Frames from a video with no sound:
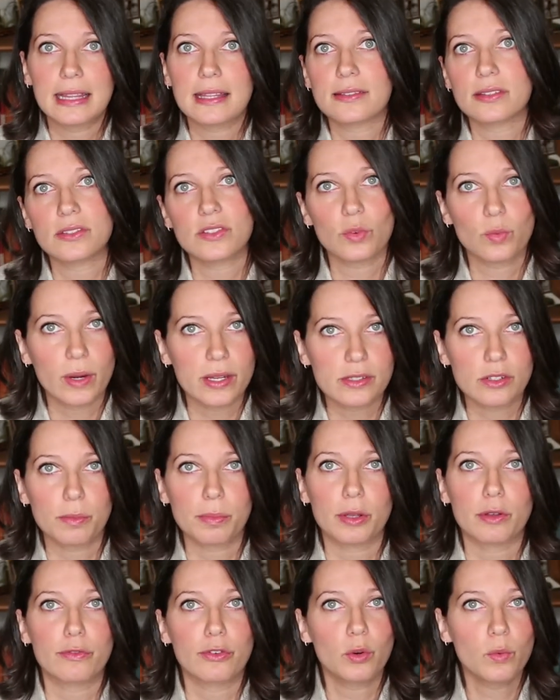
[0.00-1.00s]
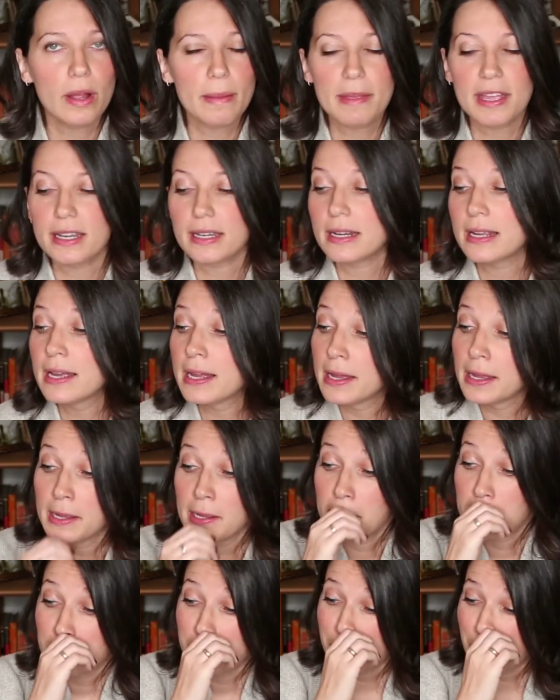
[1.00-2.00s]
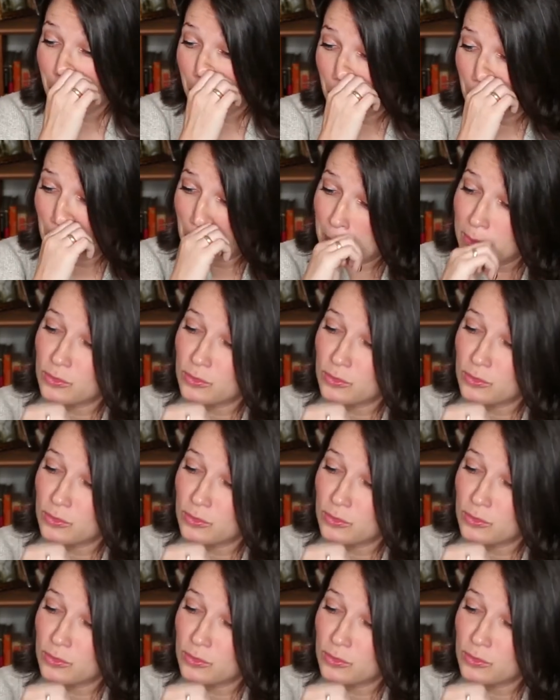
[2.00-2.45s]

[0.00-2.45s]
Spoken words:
this is a razor built for women. You know,